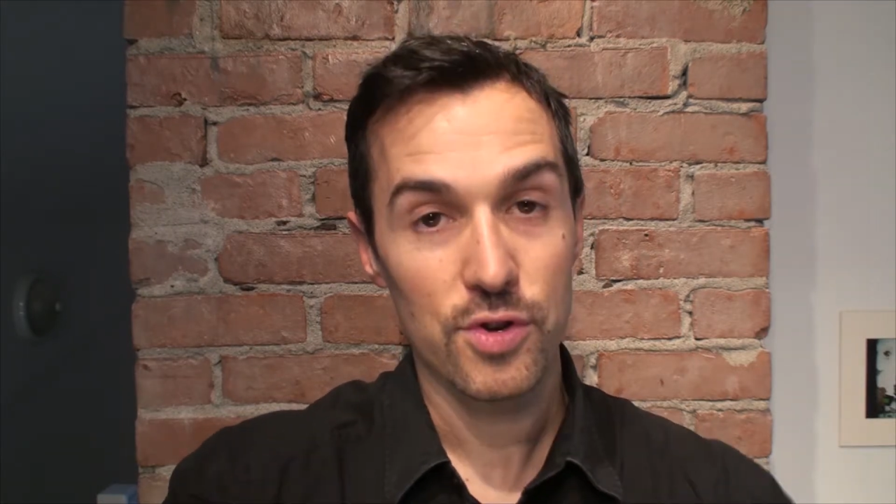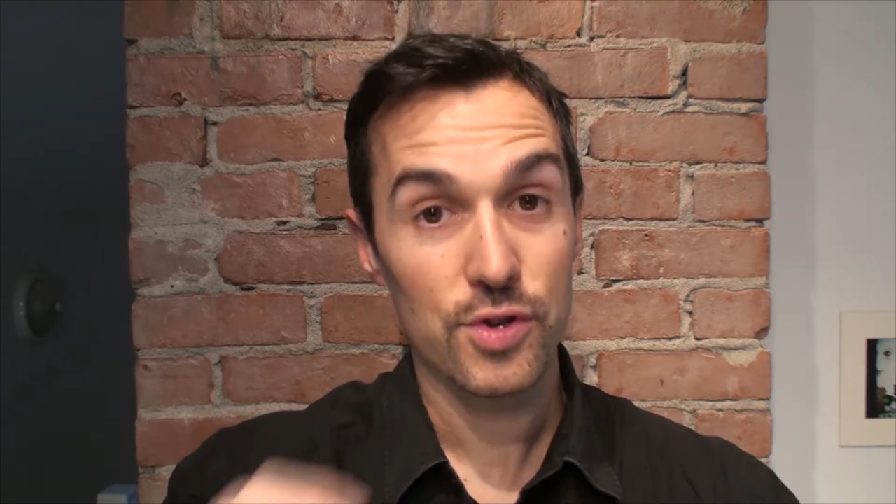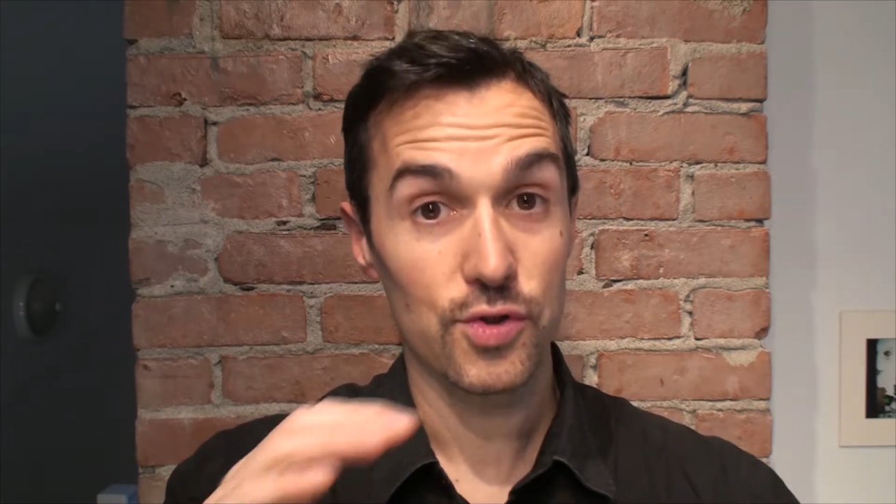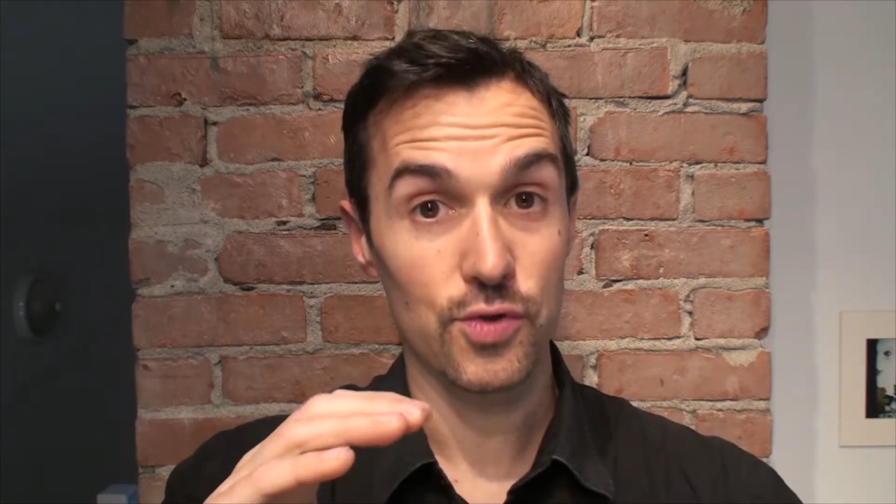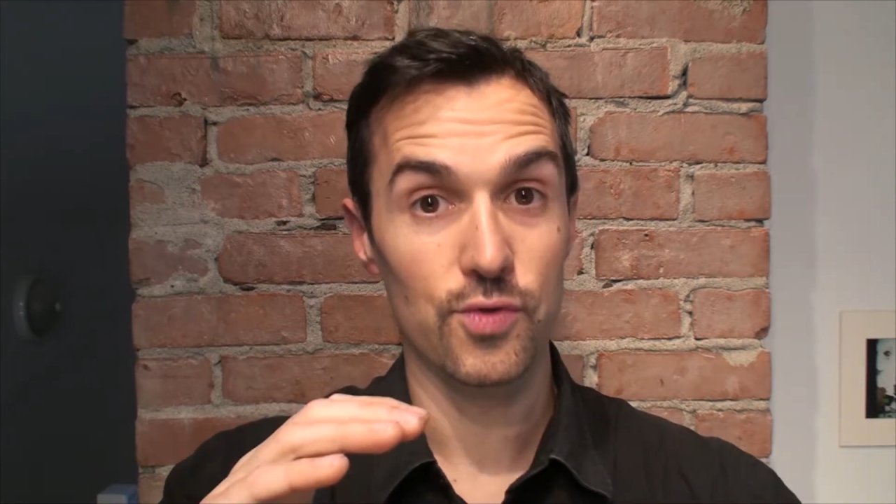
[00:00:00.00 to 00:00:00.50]

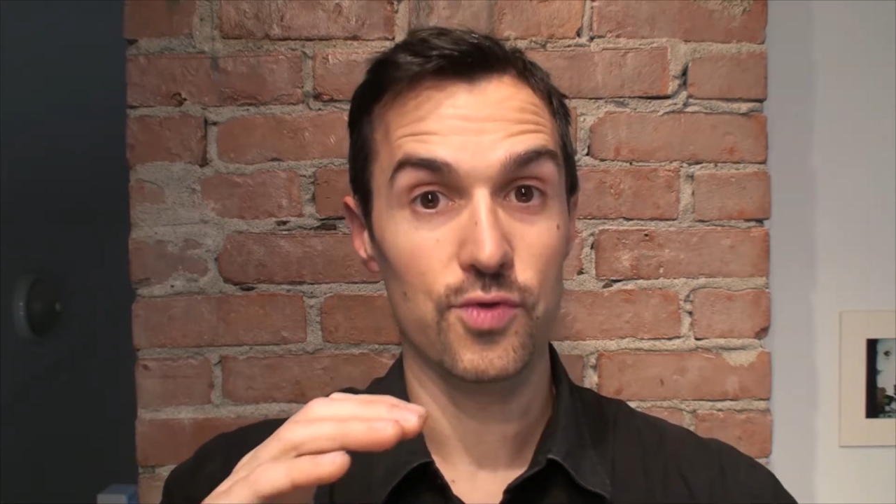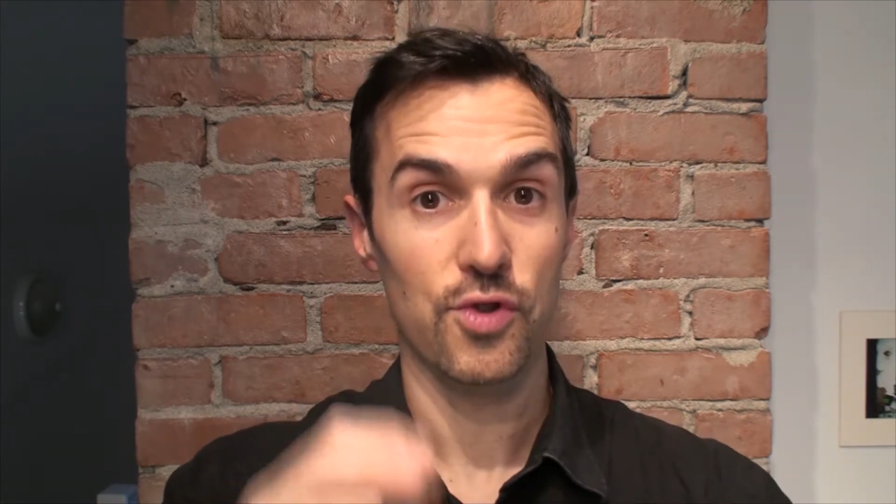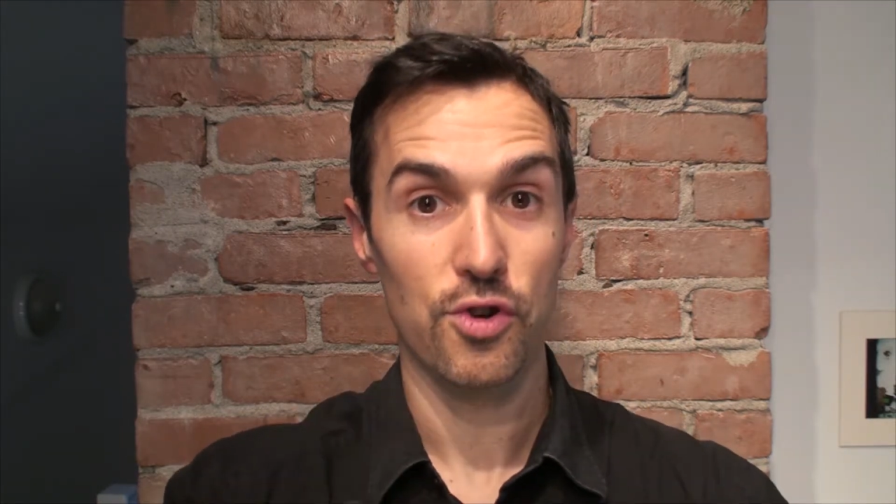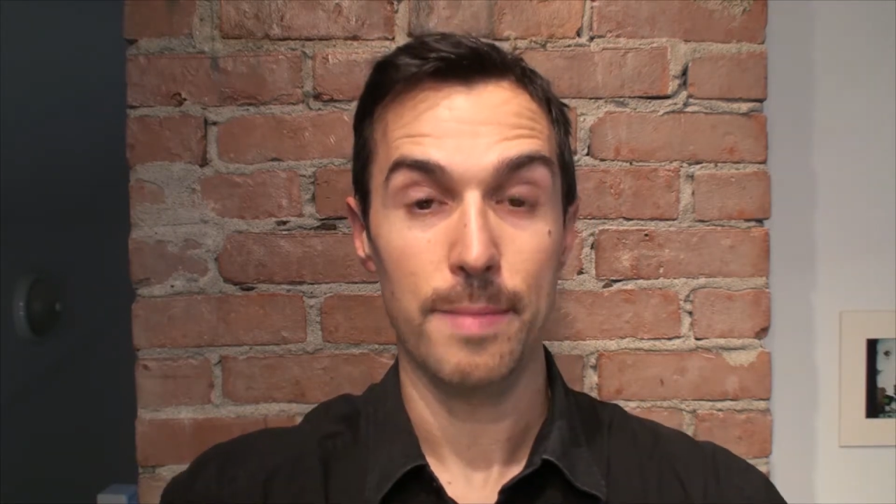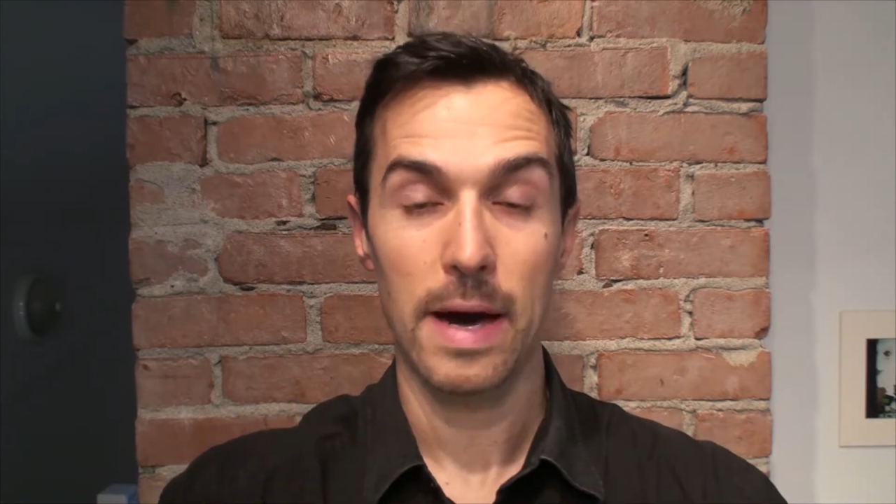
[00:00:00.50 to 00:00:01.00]
going to
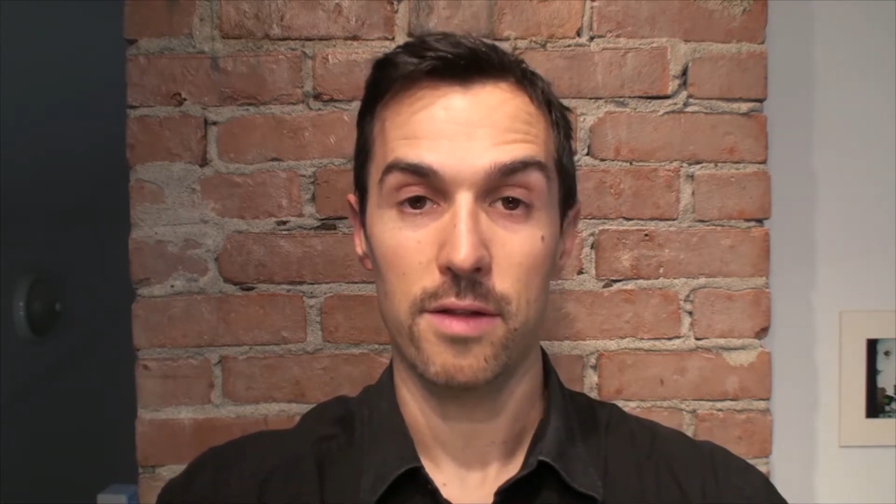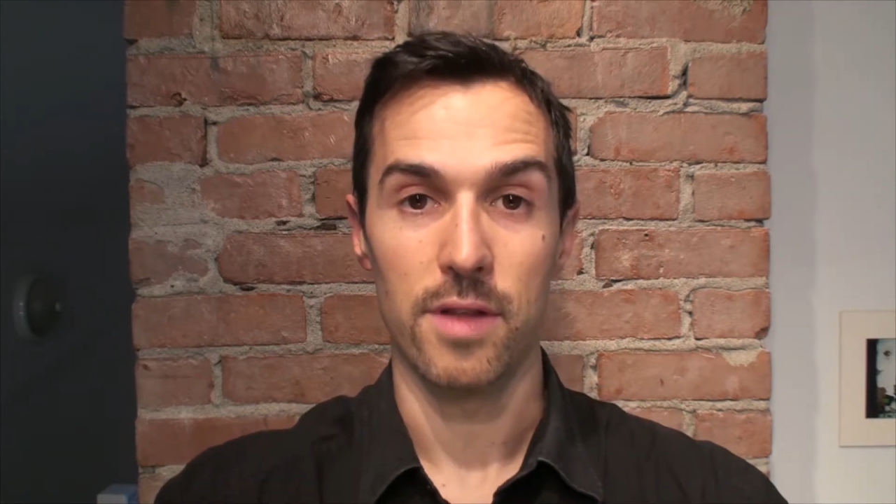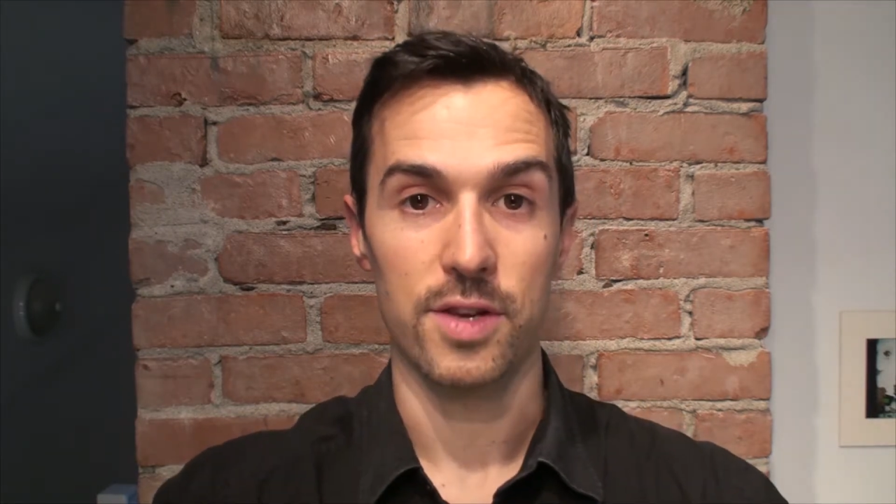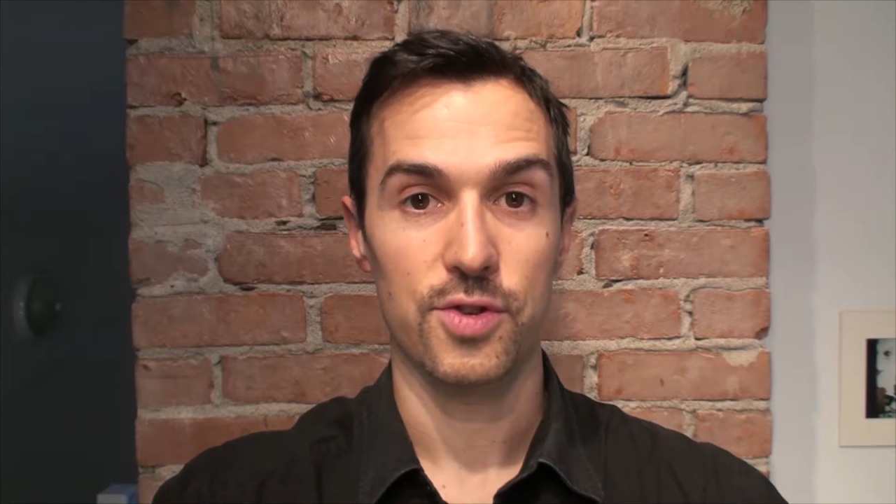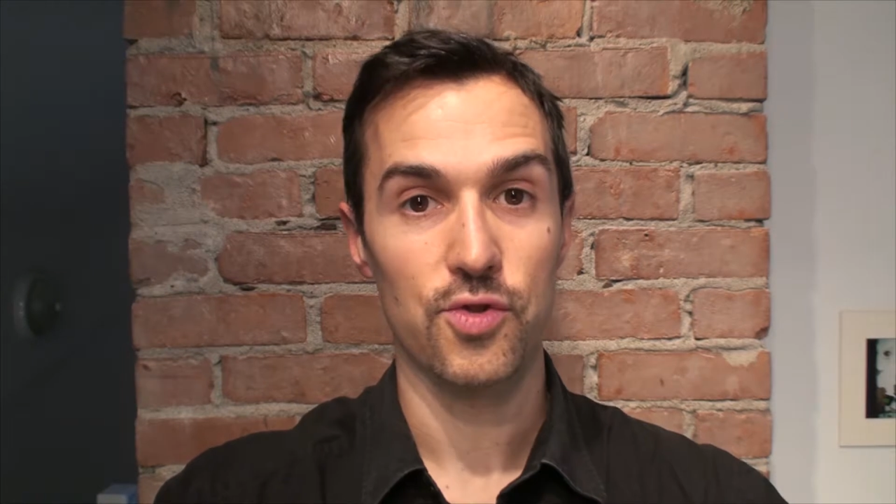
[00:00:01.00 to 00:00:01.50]
talk about
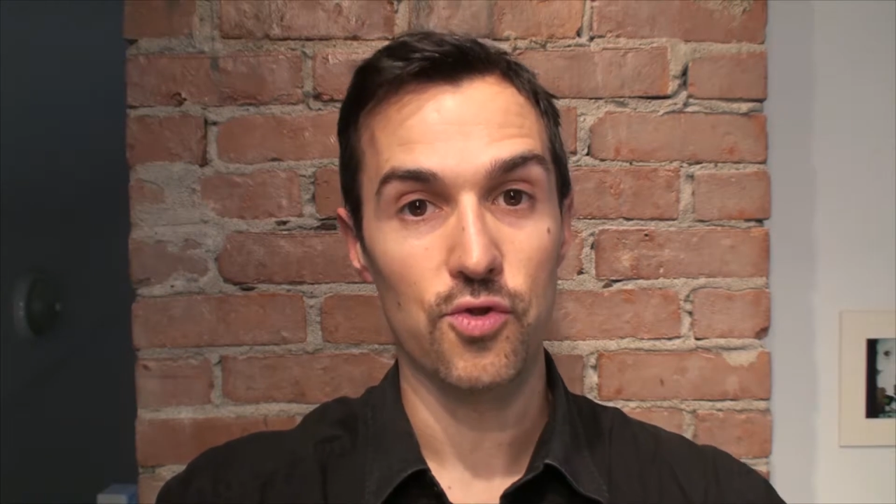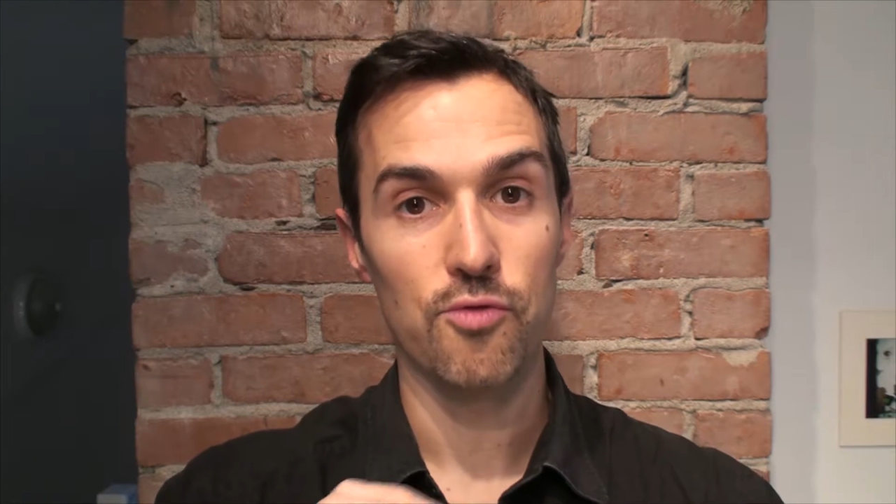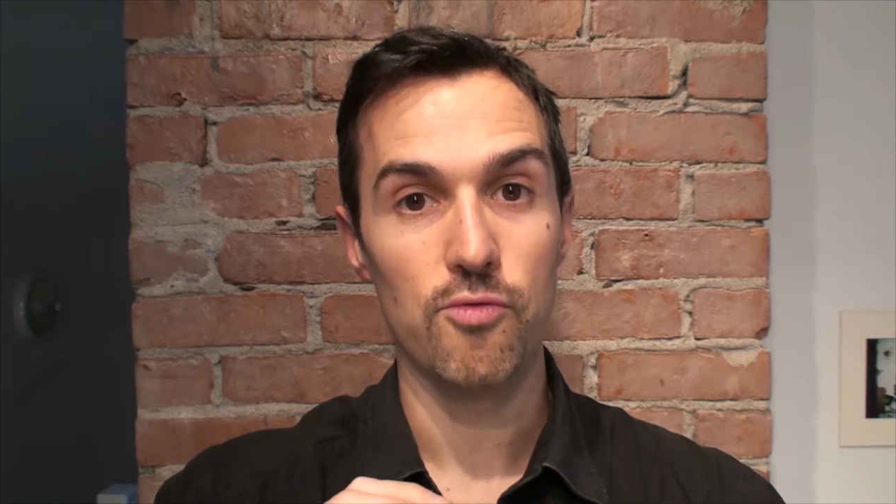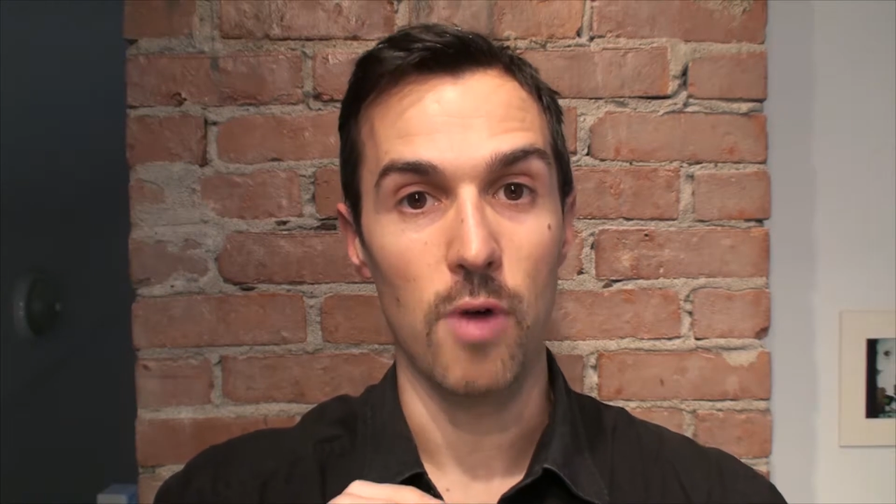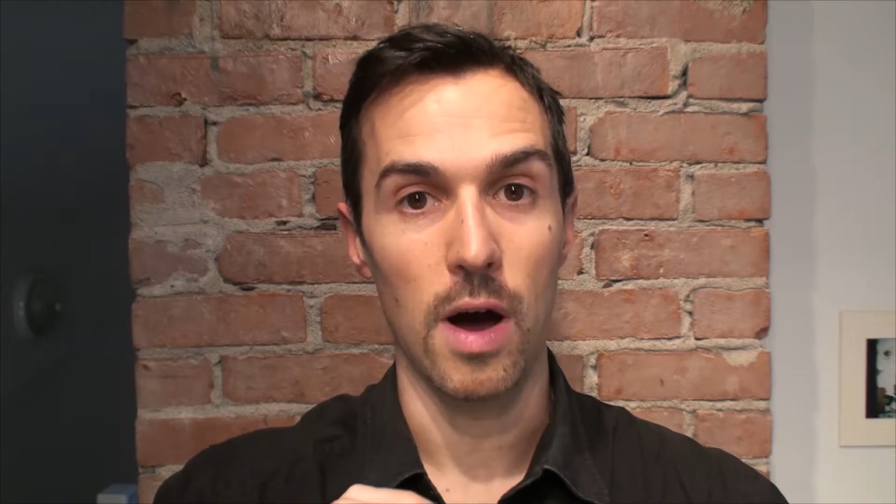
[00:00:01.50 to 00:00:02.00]
like
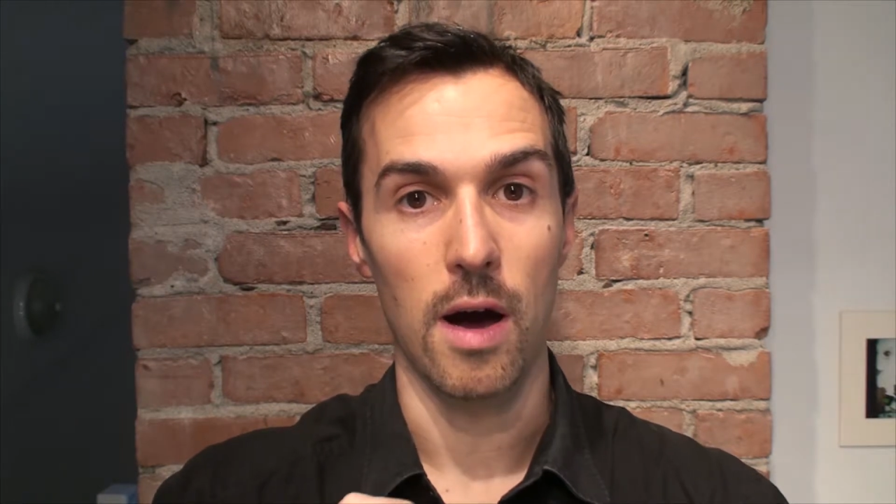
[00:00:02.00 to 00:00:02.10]
two